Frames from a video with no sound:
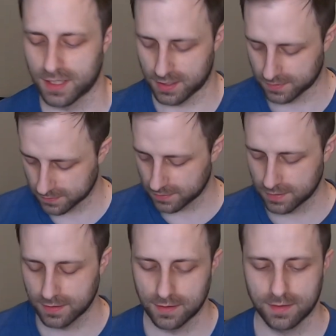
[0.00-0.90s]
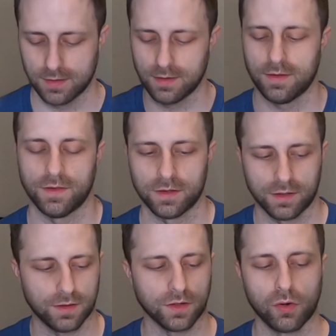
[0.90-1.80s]
this,
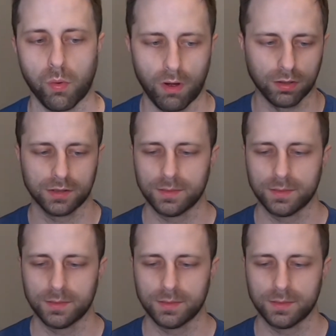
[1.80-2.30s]
the quality